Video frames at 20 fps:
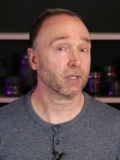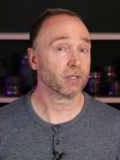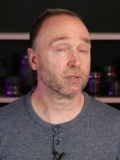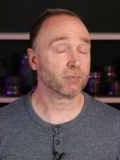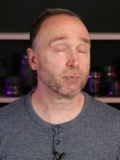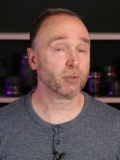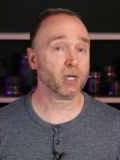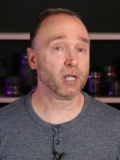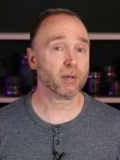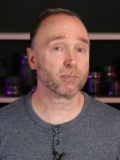
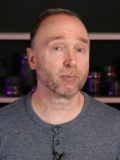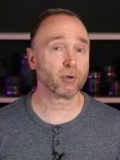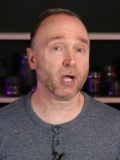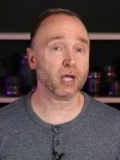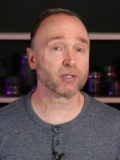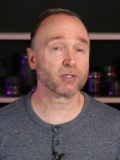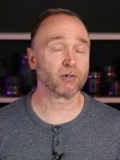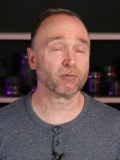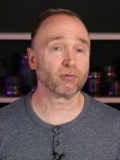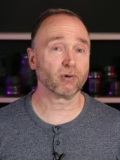It's pretty
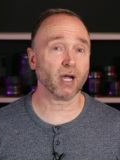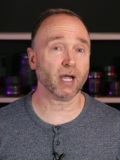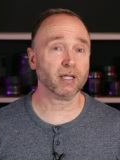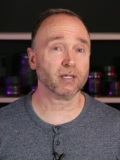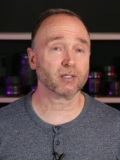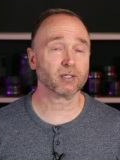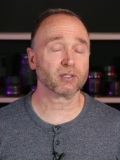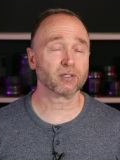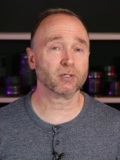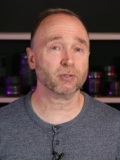impressive,
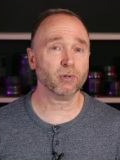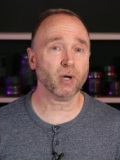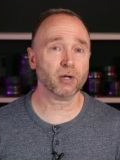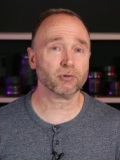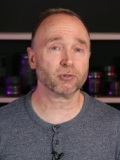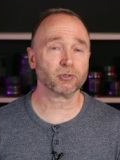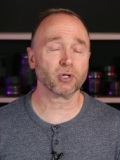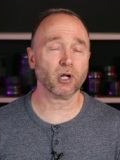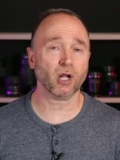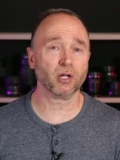right? two
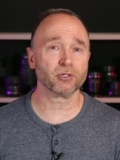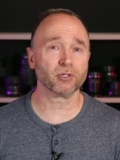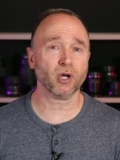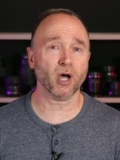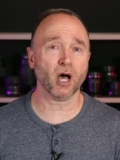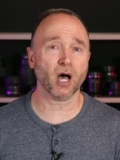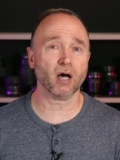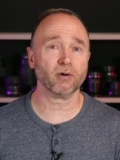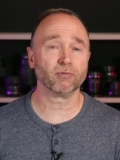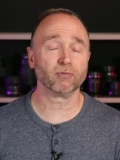hundred dollars
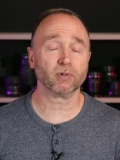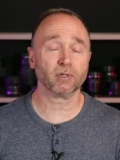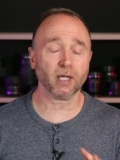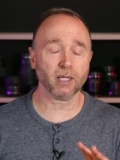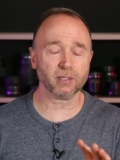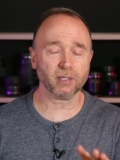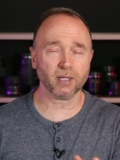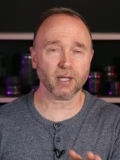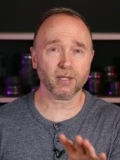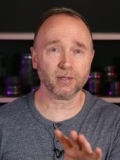off.
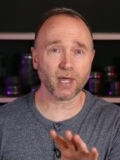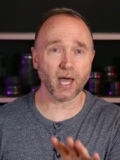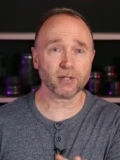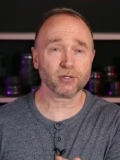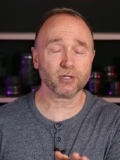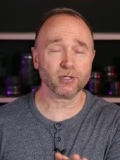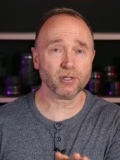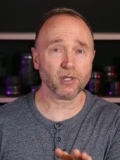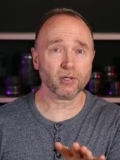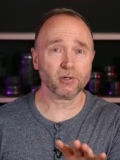And
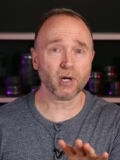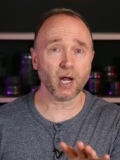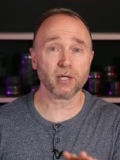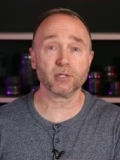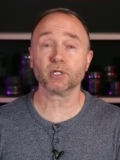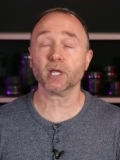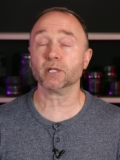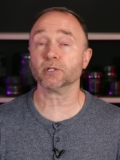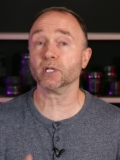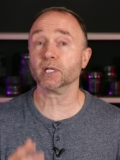that's in the United
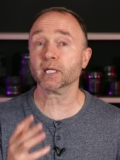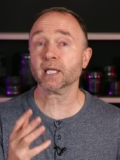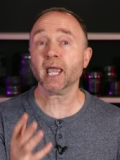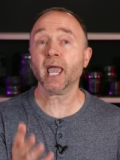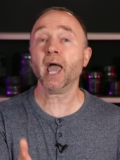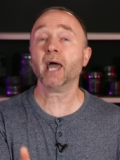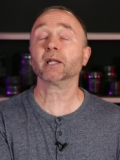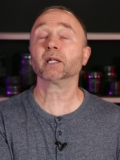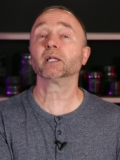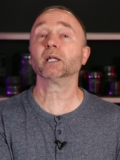States. In
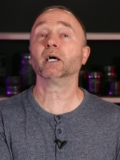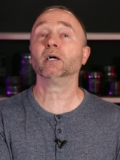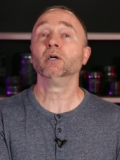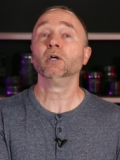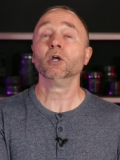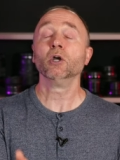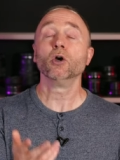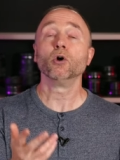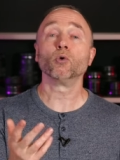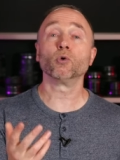Canada,
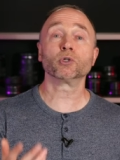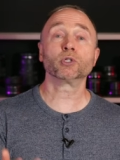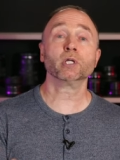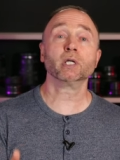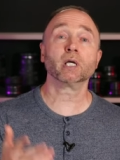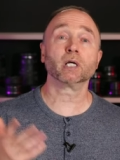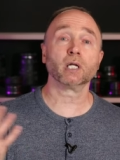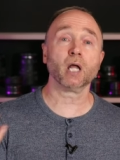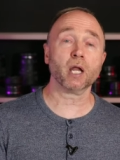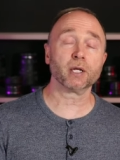we're
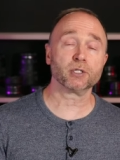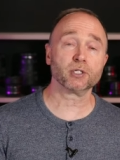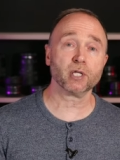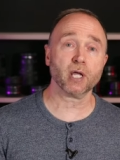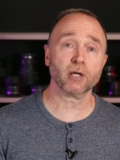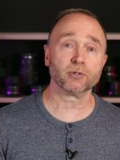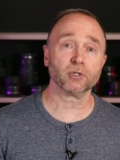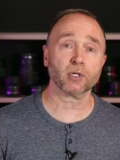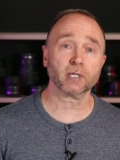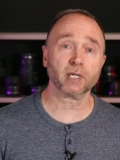seeing a lot of
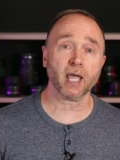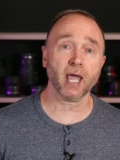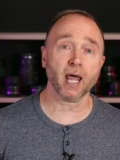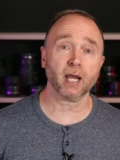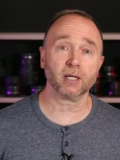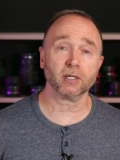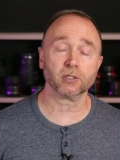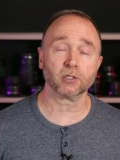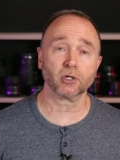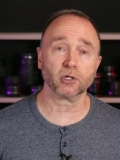sales on
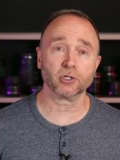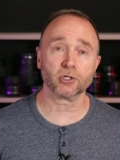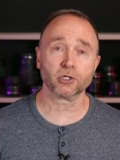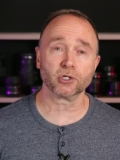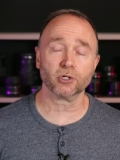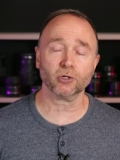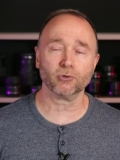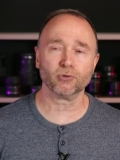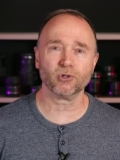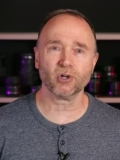Canon goods
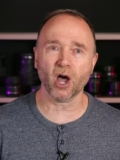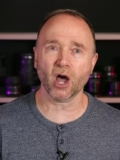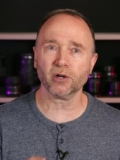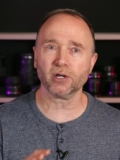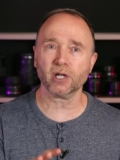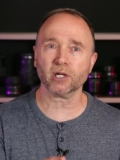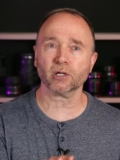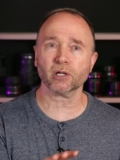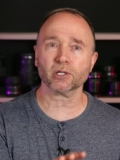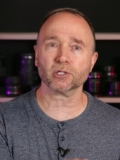too, not
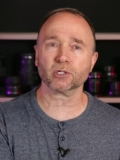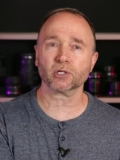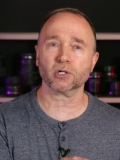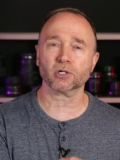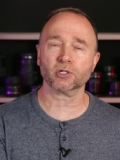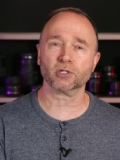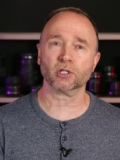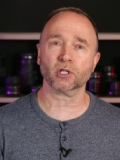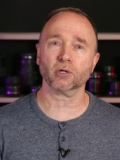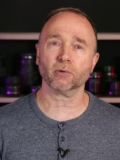nearly as good
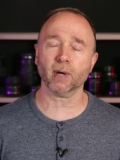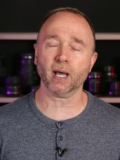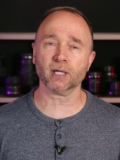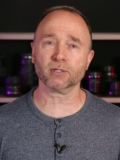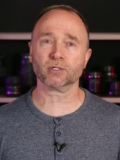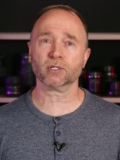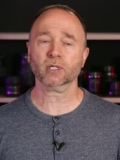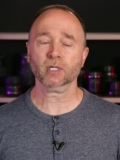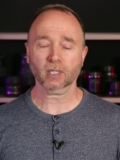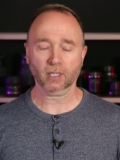as the U
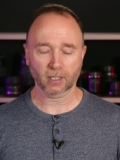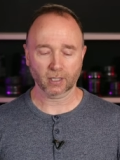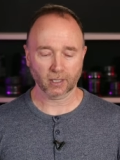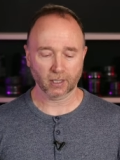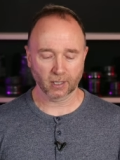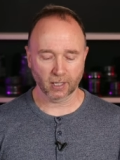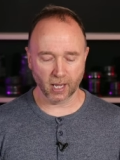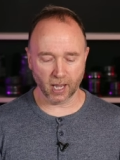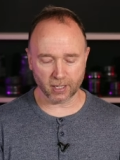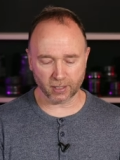S.
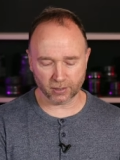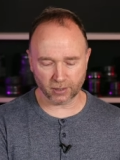And